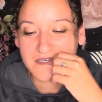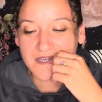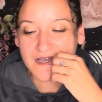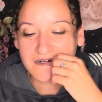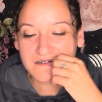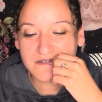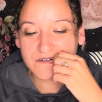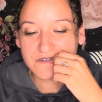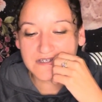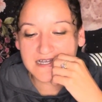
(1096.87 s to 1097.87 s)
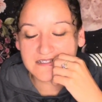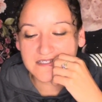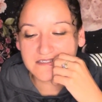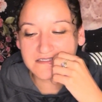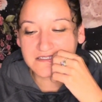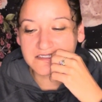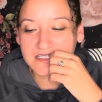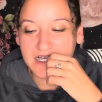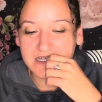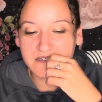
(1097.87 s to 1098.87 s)
I don't know. You got like these
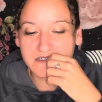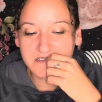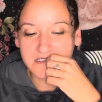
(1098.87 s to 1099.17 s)
desires,